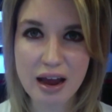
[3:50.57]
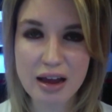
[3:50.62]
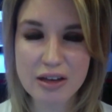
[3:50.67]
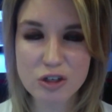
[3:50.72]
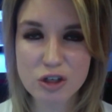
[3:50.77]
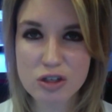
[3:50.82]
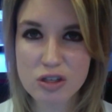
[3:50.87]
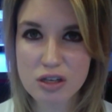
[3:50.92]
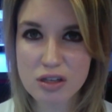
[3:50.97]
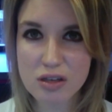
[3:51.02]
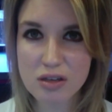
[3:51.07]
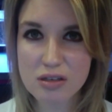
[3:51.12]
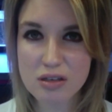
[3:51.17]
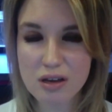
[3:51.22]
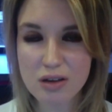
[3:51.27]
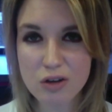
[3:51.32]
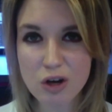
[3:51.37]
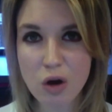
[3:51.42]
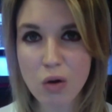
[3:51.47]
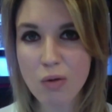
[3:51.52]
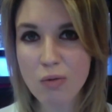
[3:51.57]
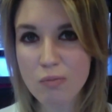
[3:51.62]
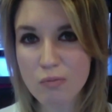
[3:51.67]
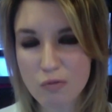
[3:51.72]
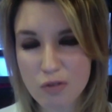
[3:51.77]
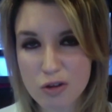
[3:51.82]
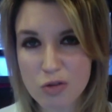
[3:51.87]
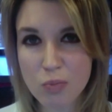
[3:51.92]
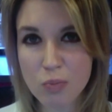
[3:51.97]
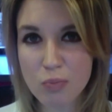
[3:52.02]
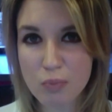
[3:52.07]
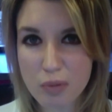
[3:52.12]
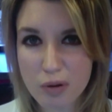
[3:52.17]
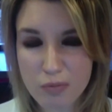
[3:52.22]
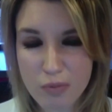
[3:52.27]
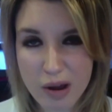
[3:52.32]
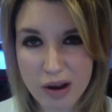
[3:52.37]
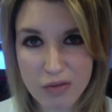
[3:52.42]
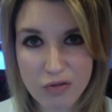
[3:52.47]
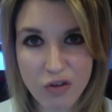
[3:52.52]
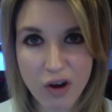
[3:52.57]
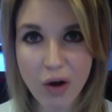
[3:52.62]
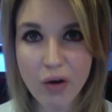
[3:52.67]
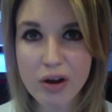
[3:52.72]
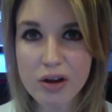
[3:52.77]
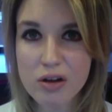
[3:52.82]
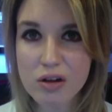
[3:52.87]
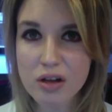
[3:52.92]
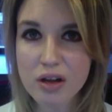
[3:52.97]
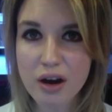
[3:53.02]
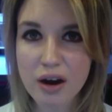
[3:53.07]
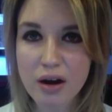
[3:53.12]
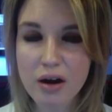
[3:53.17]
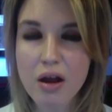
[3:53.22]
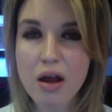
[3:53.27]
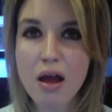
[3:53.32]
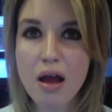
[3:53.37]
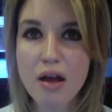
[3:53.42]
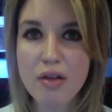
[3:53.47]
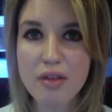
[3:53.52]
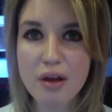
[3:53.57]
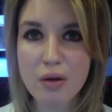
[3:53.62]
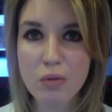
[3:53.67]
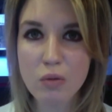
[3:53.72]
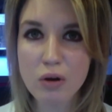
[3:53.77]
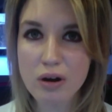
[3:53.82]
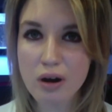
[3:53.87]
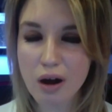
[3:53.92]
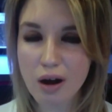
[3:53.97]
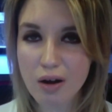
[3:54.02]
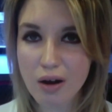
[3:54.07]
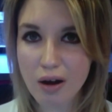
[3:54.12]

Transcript: I just think this, it's been made very clear that when